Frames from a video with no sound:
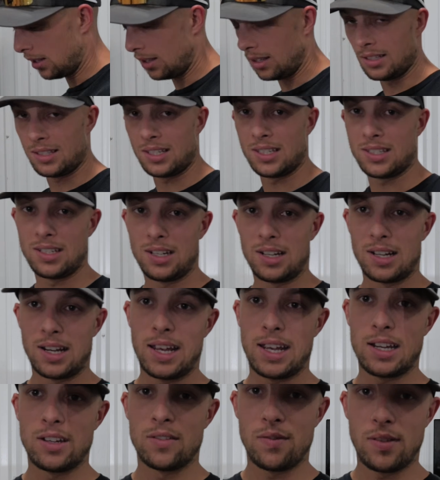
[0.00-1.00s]
this isn't it, I
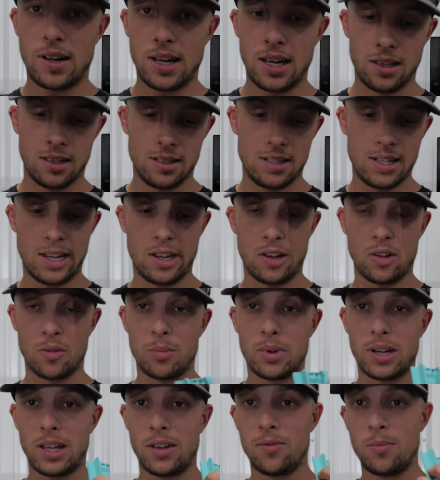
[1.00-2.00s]
had to file it down,
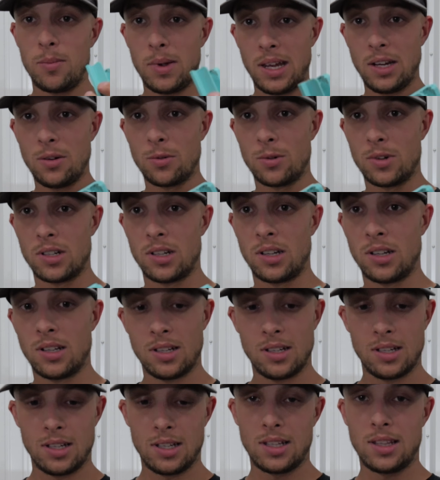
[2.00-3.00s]
but I've made one
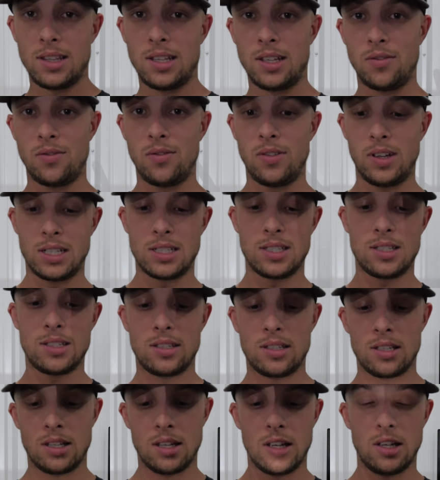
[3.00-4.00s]
that
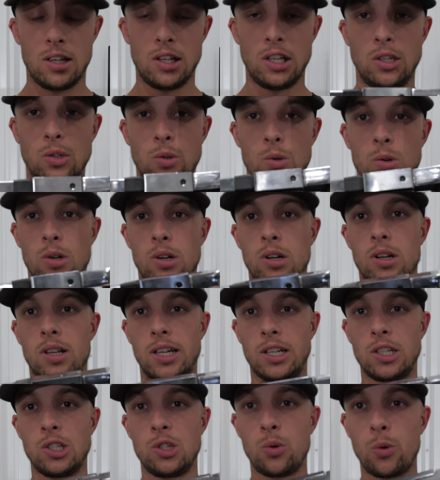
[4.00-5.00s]
fits your
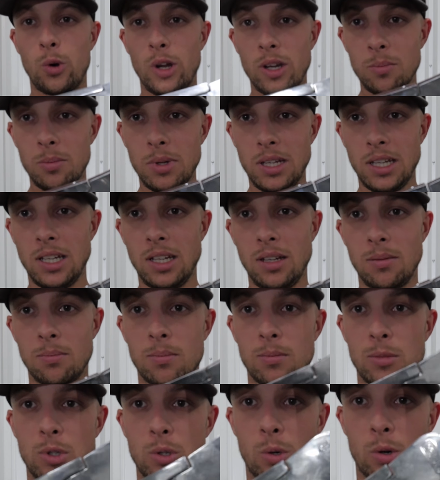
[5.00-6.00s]
like twin
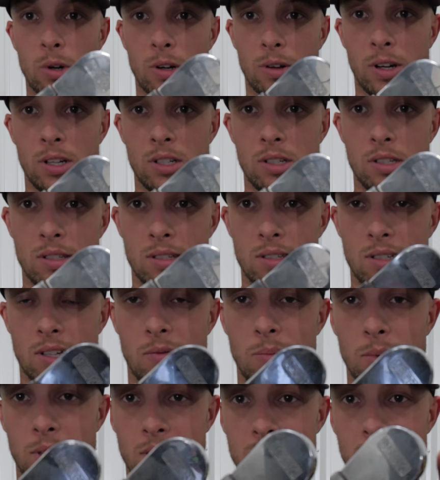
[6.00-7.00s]
beam torque wrenches and
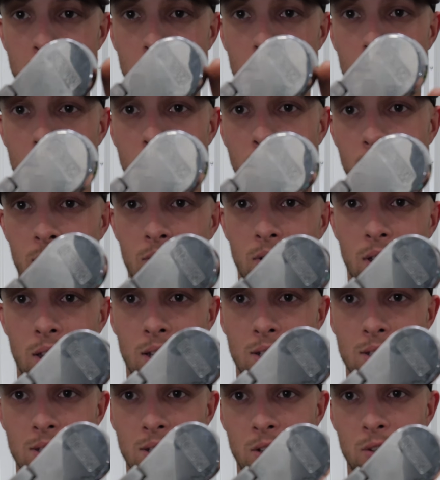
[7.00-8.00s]
stuff, because they don't have
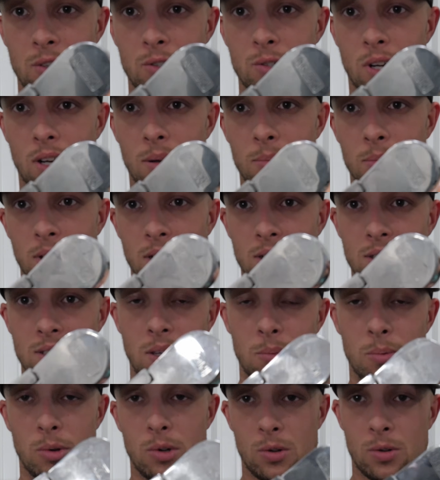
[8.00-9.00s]
a teardrop like
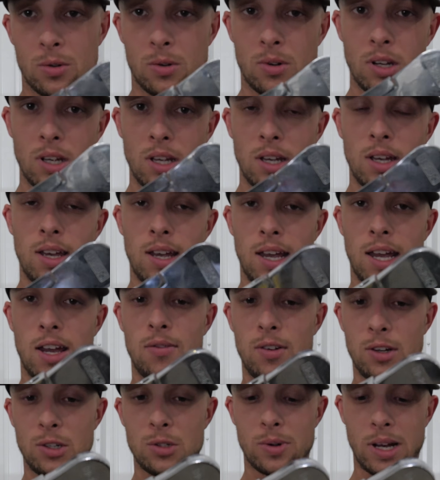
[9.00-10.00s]
typical
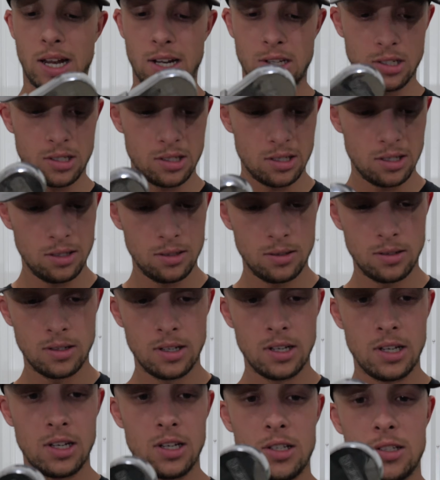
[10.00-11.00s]
1/2-inch ratchets do.
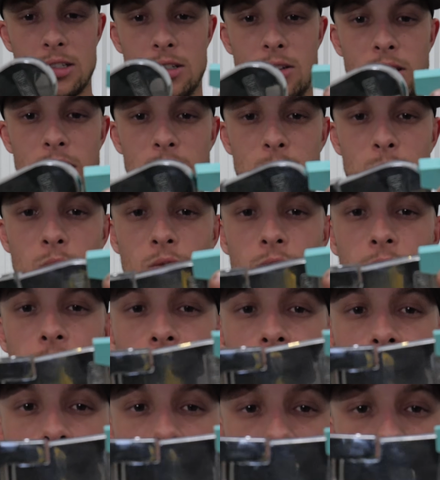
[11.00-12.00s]
So this will
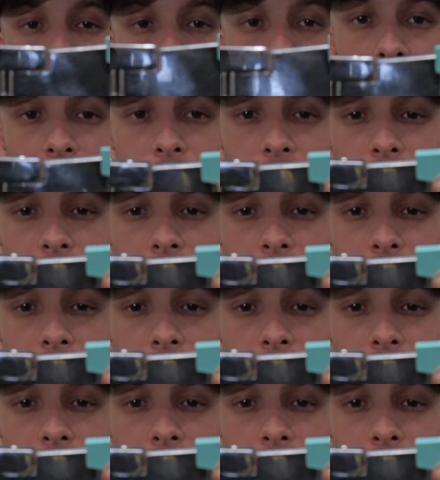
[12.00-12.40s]
fit